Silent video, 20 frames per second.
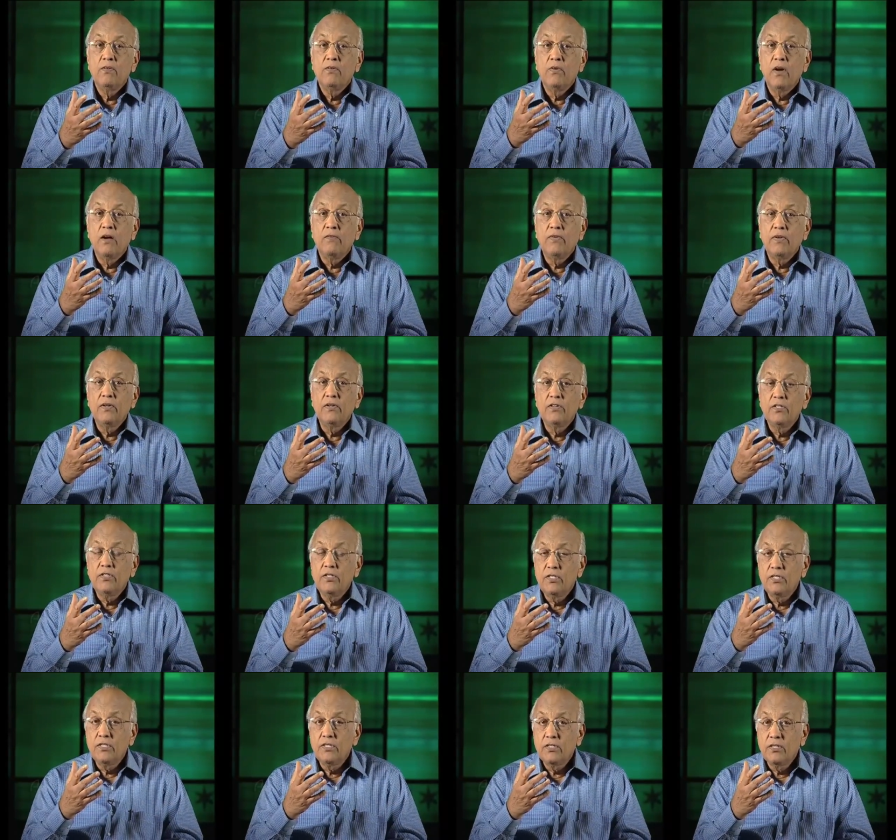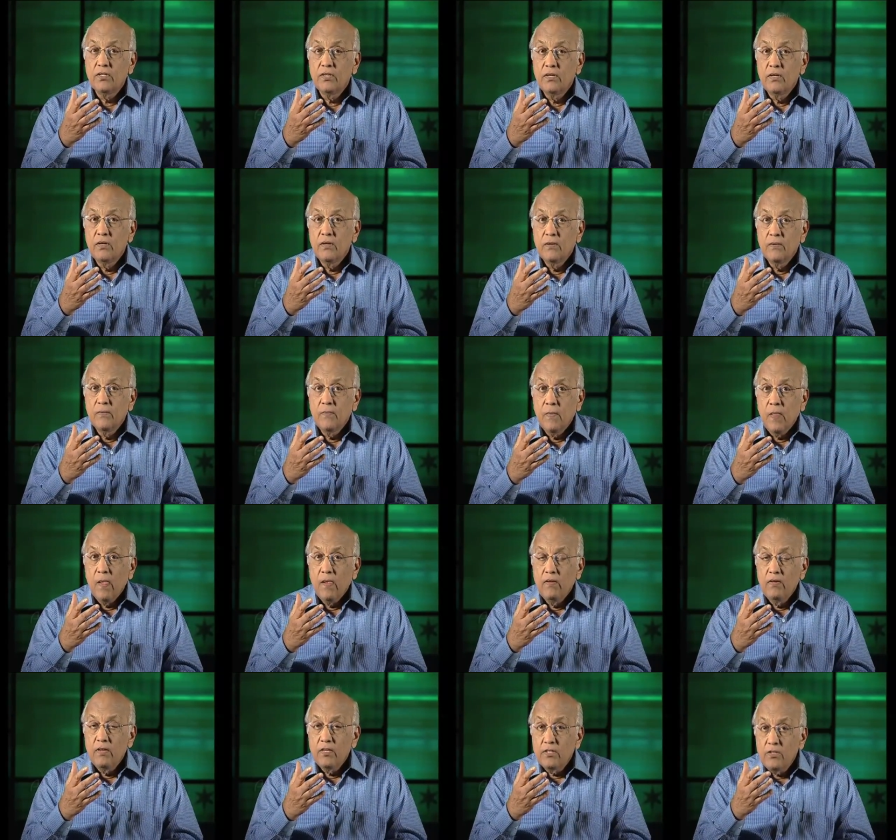So often Christians
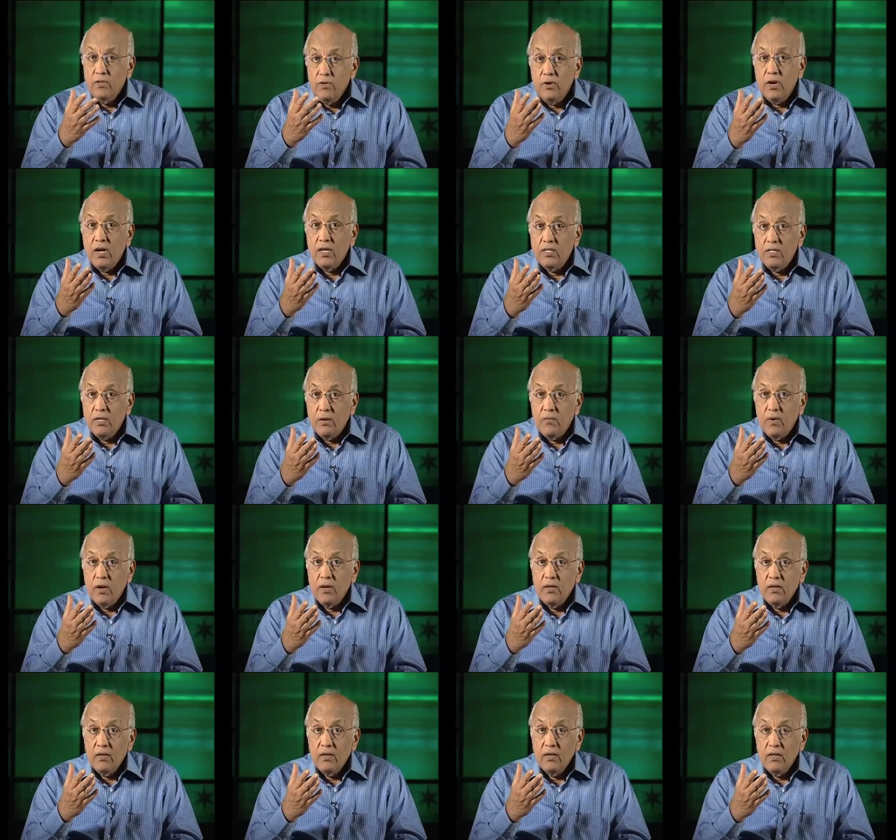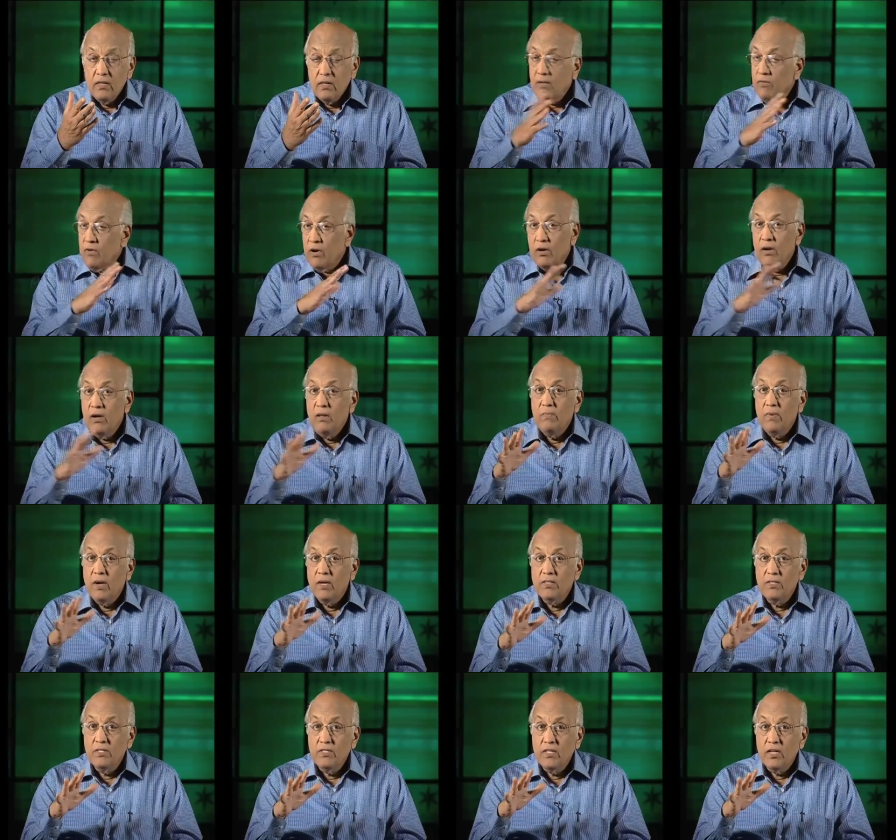just look at someone and they've already
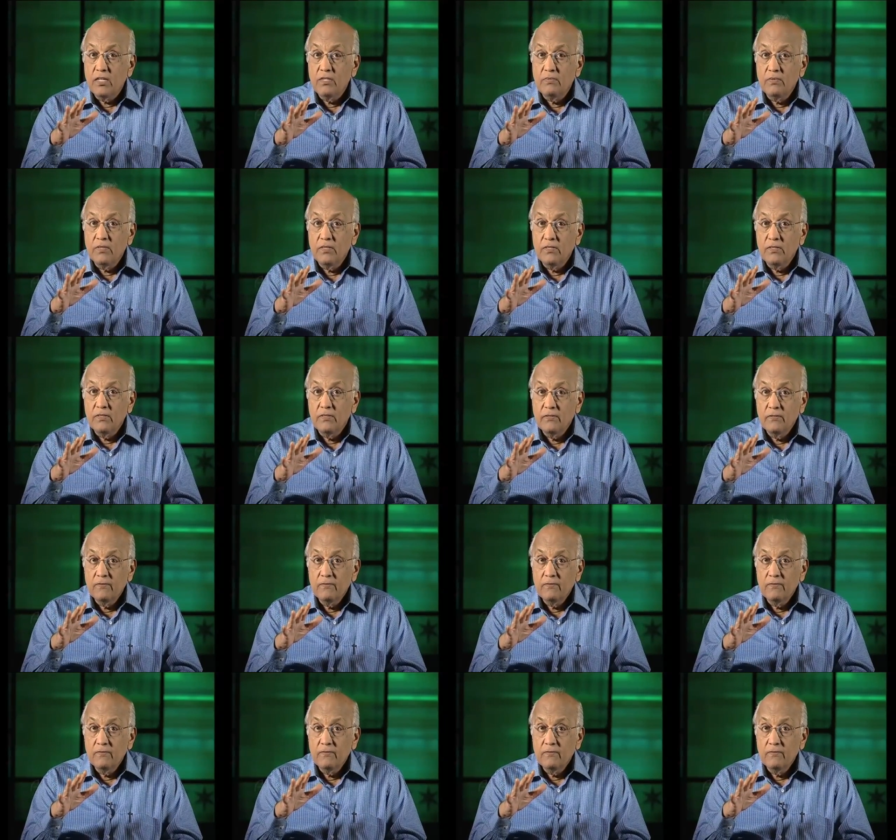passed a judgment.